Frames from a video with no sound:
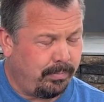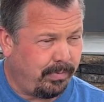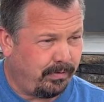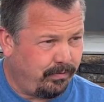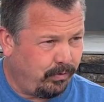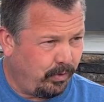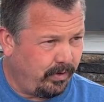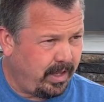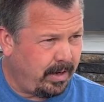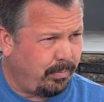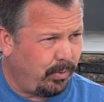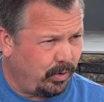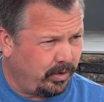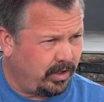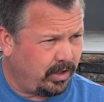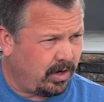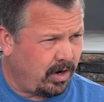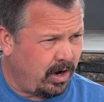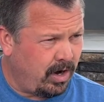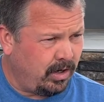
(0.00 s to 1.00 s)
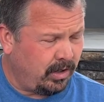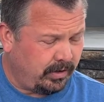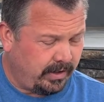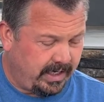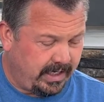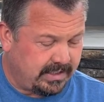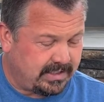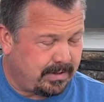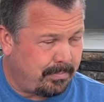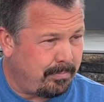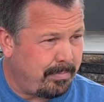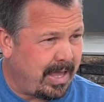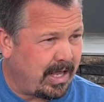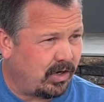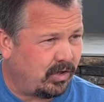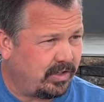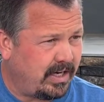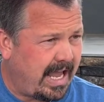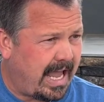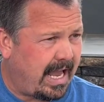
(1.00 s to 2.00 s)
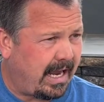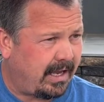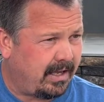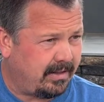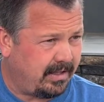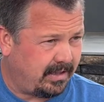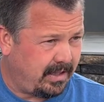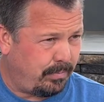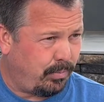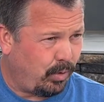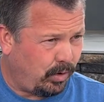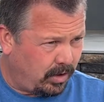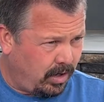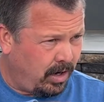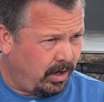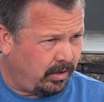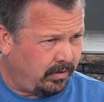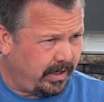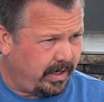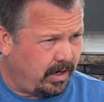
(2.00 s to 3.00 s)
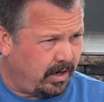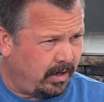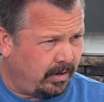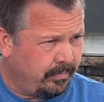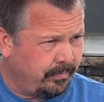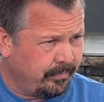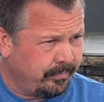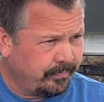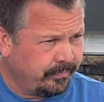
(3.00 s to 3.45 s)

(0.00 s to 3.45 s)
before they poured the concrete, it's a metal deck that they pour concrete on.